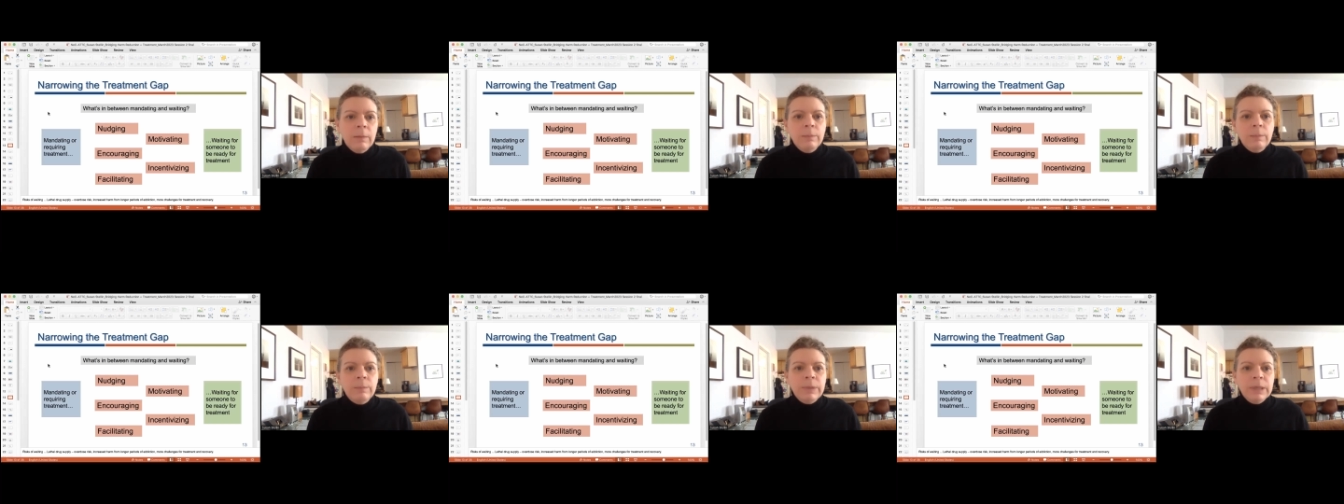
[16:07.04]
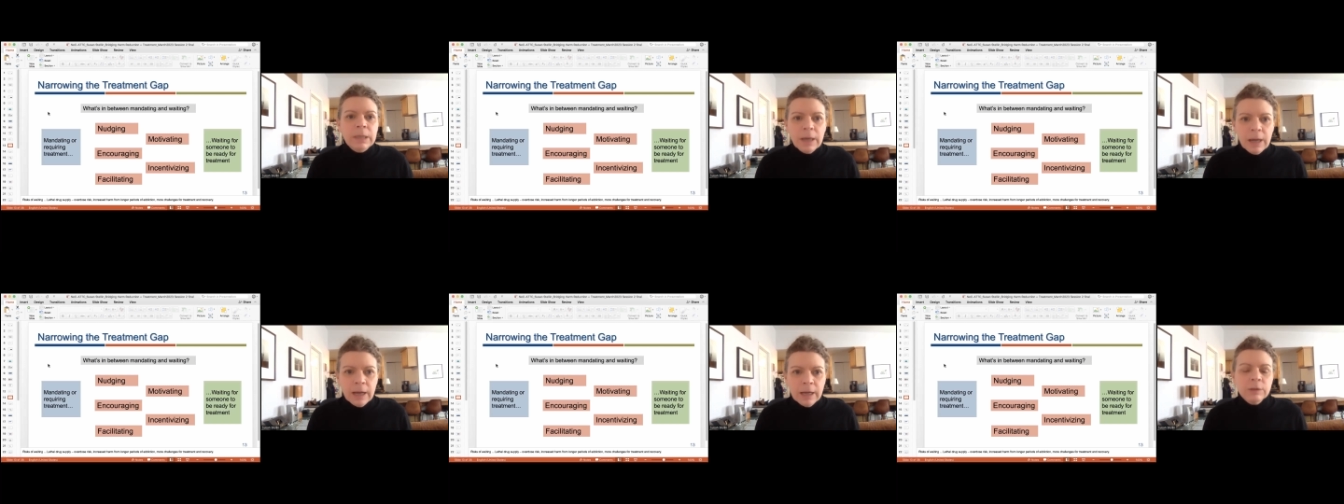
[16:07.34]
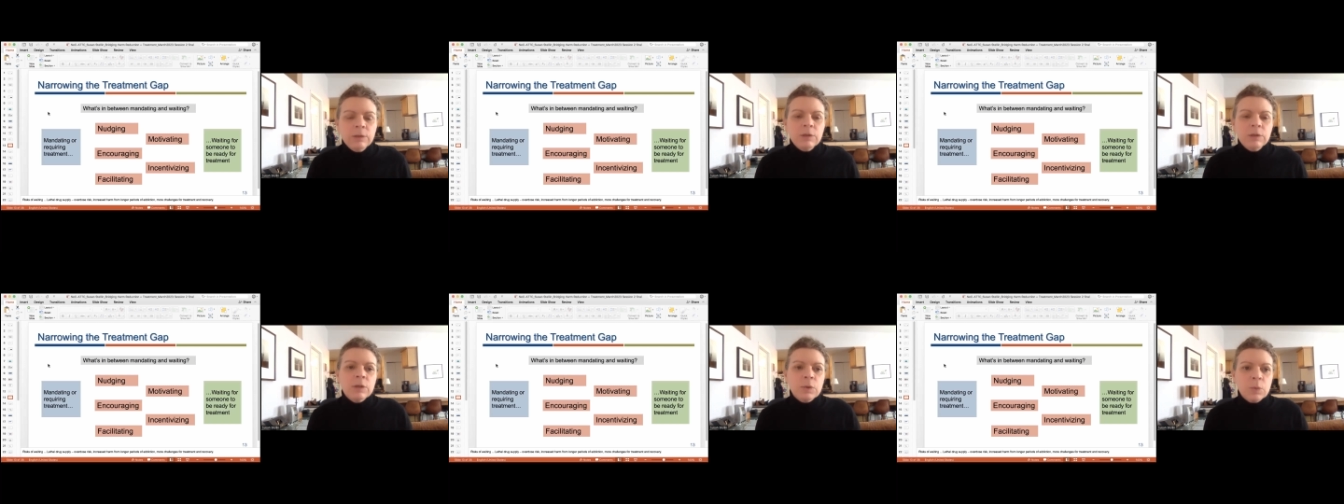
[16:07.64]

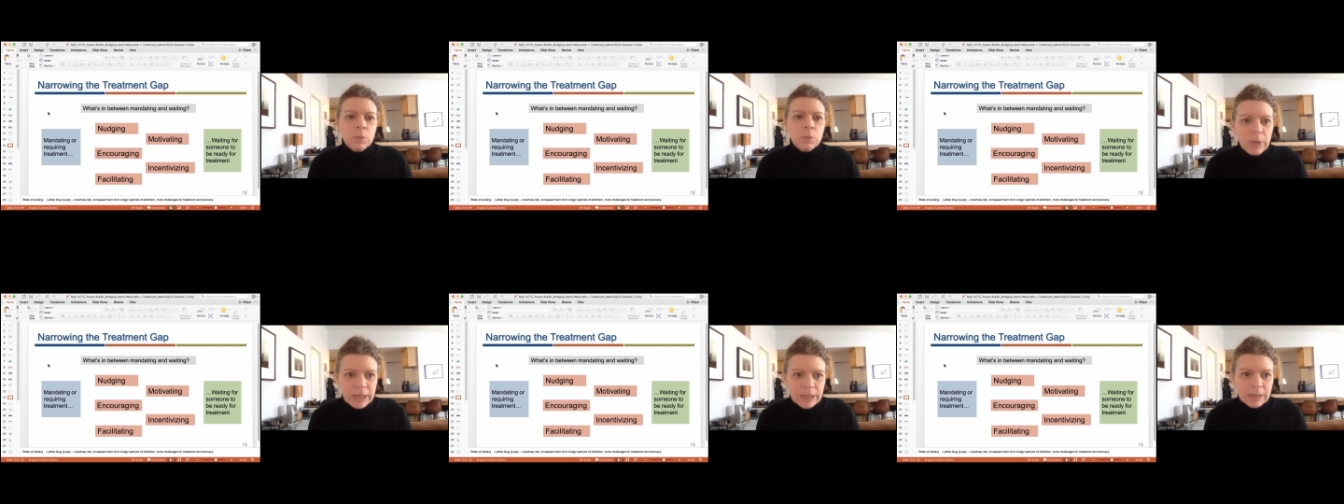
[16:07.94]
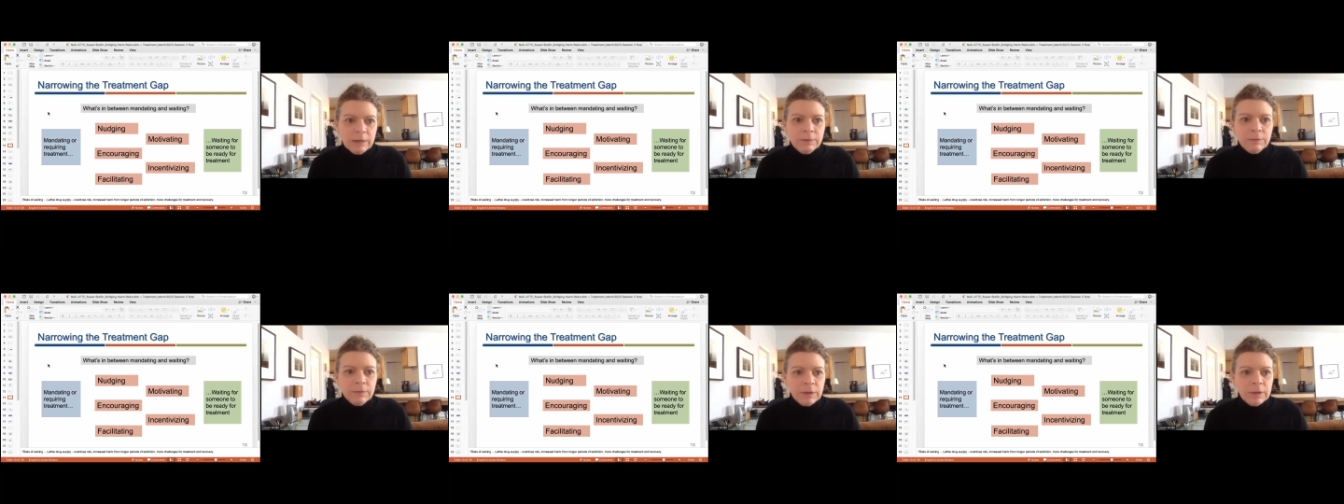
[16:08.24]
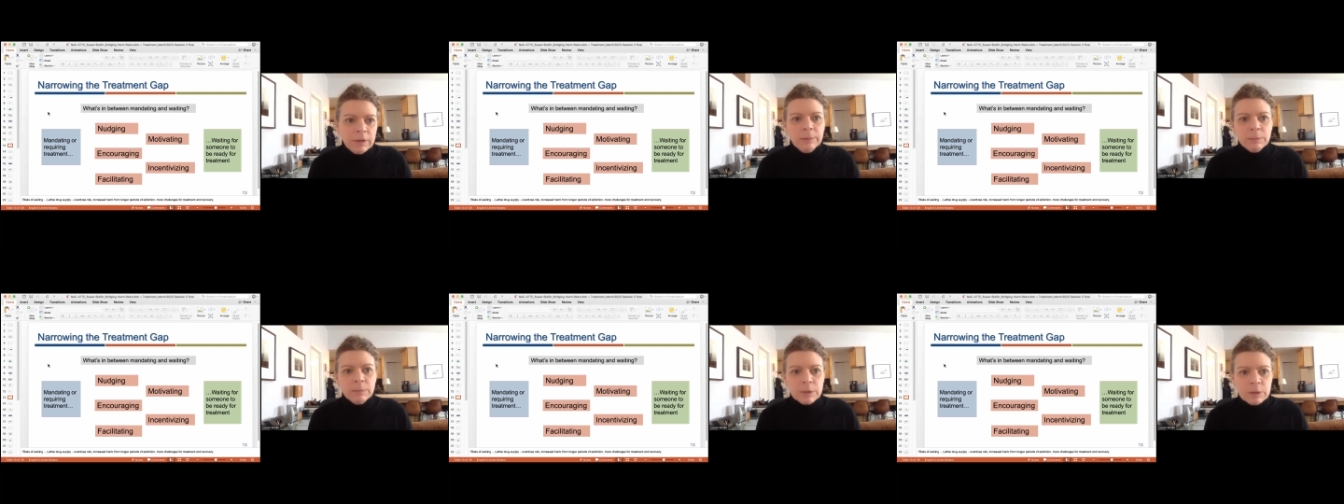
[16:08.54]
beyond just waiting for
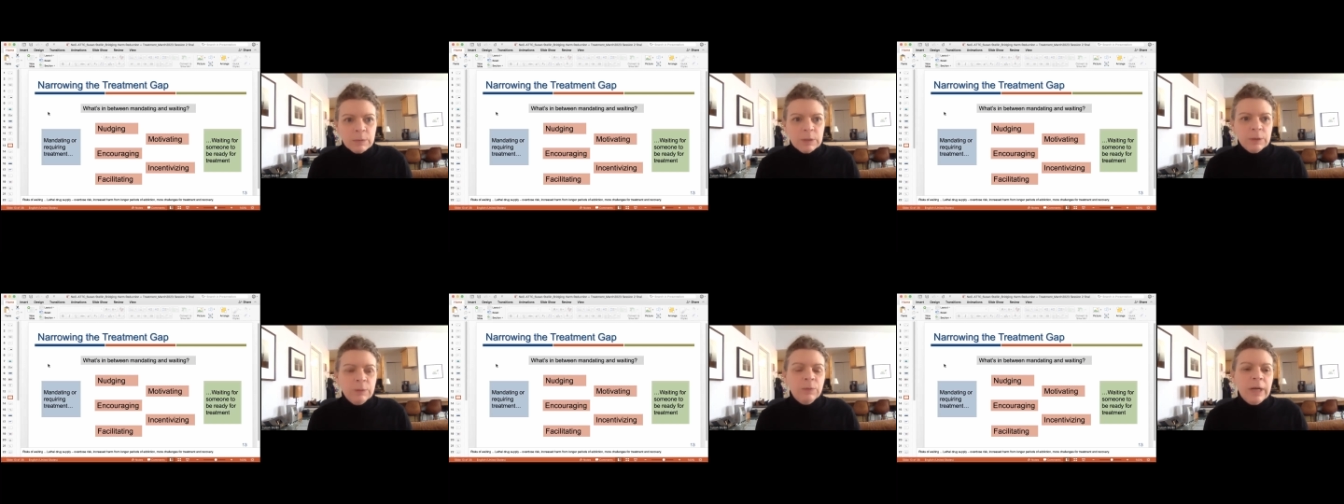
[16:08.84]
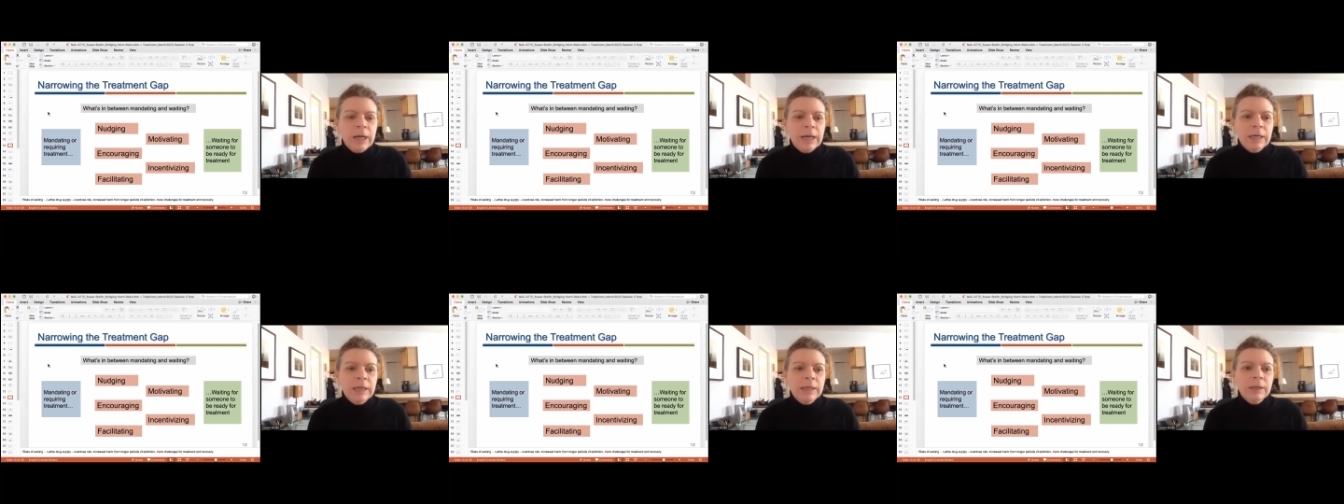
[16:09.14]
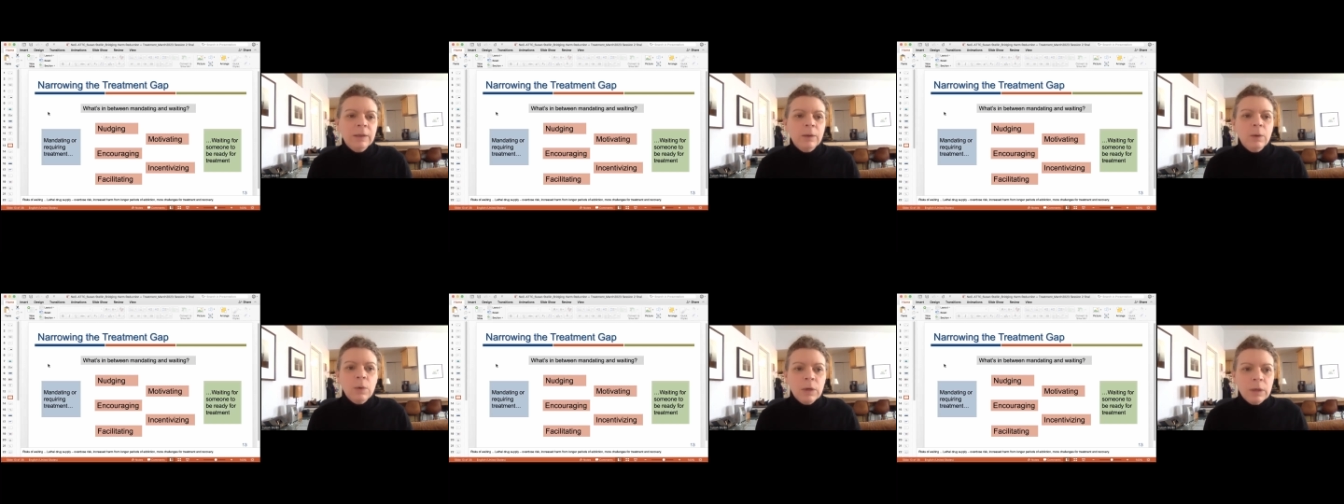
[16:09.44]
them to be
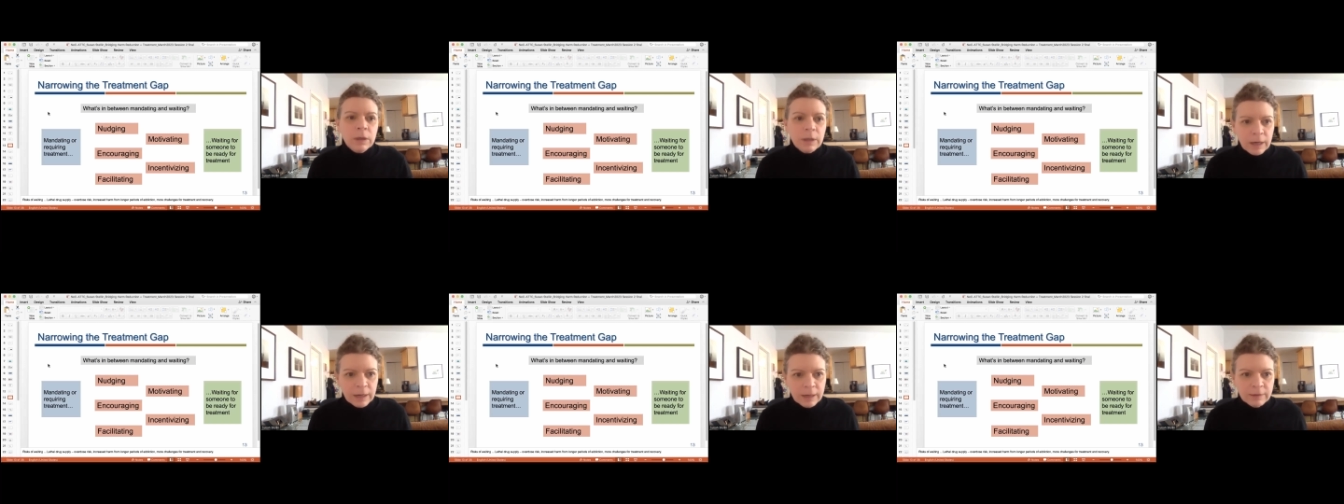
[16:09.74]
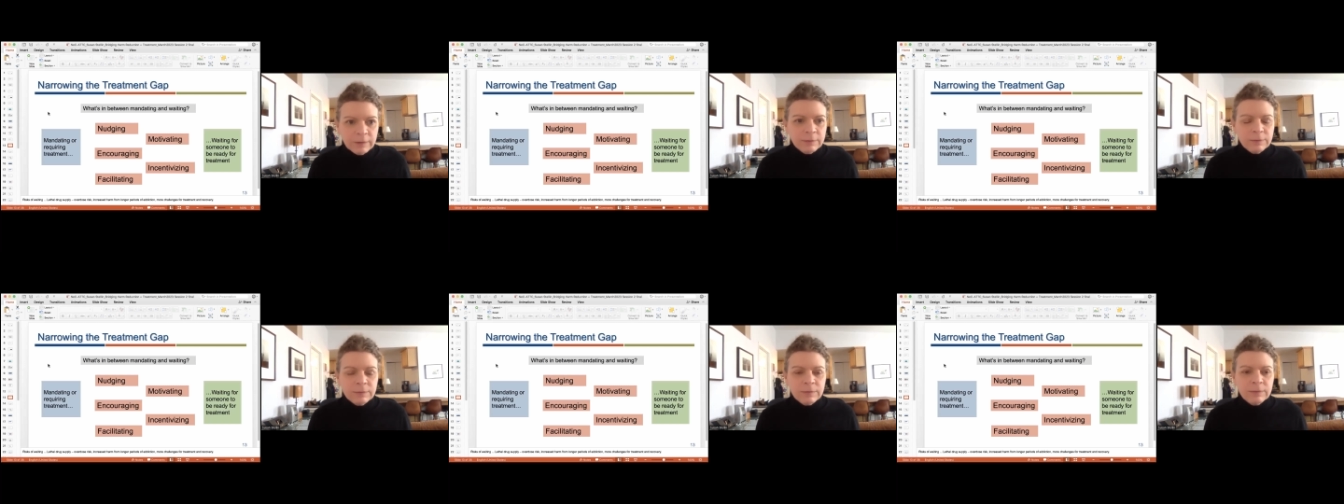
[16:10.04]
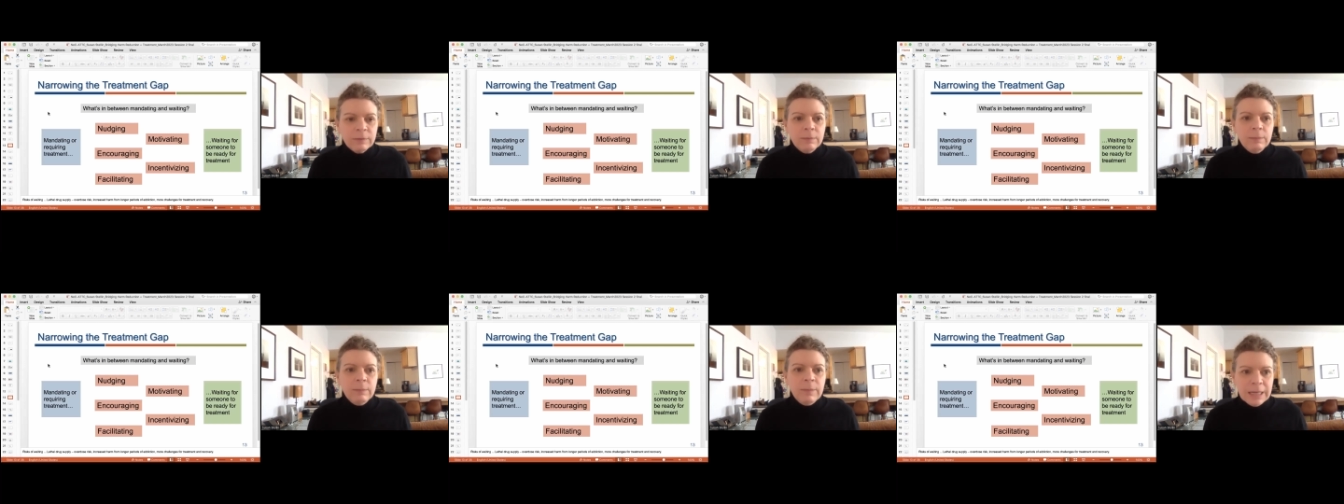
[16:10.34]
ready or kind of
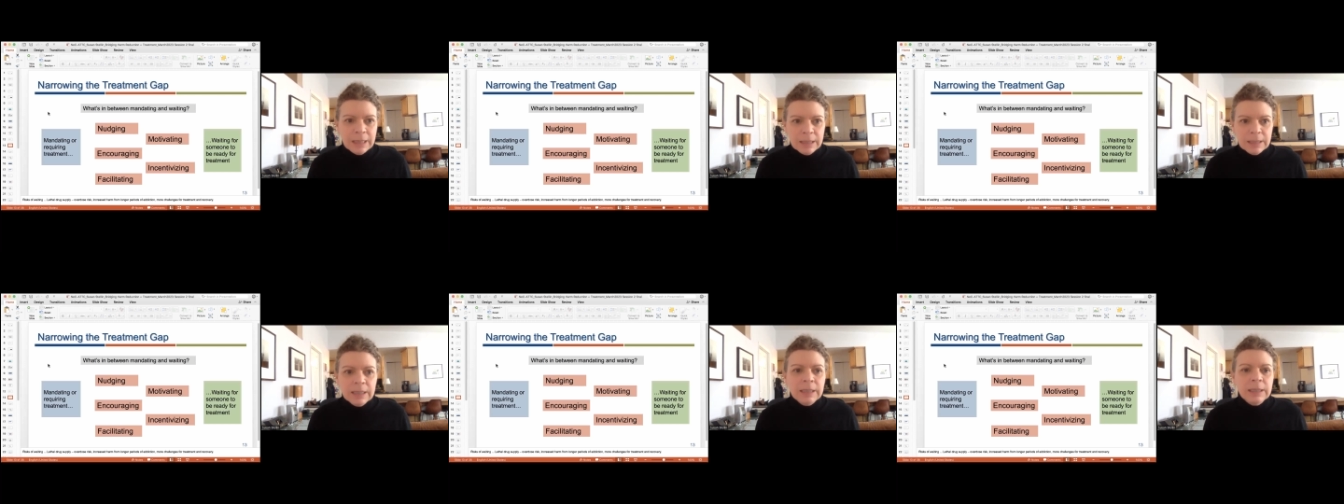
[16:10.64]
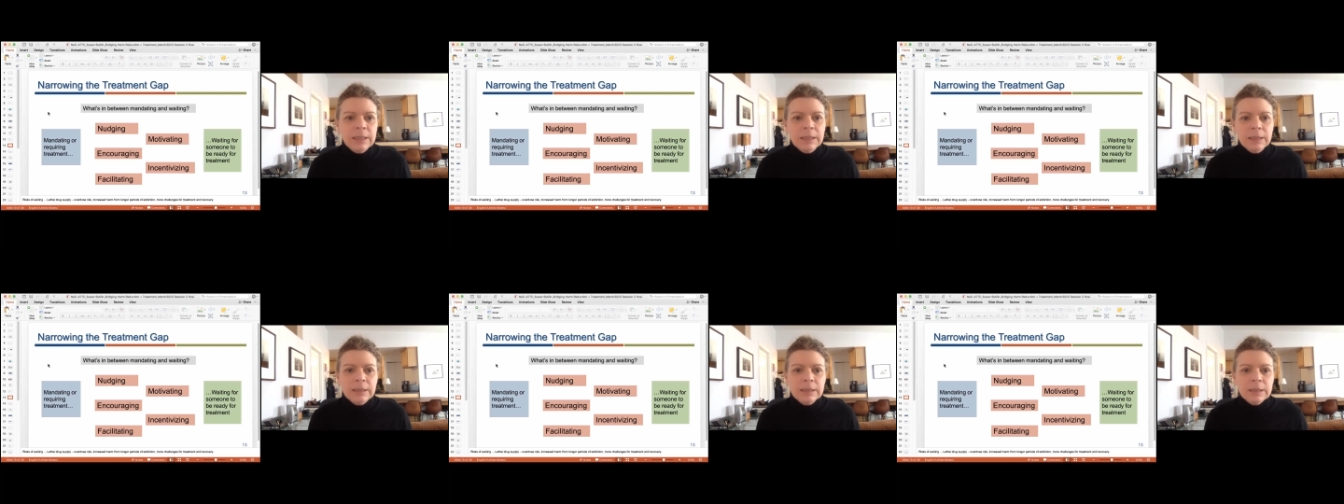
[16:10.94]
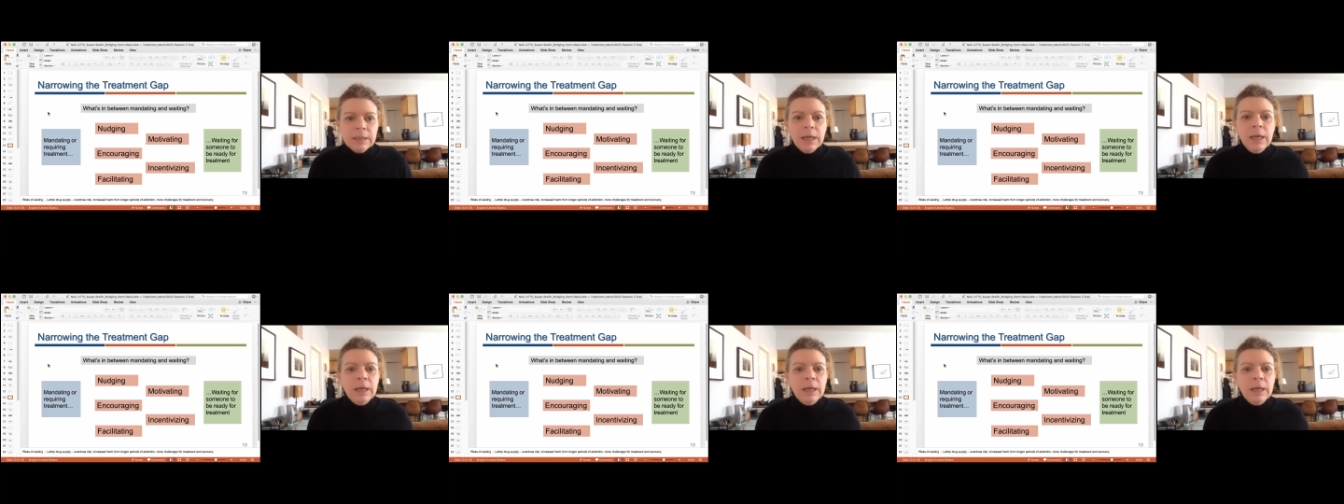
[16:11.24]
mandating.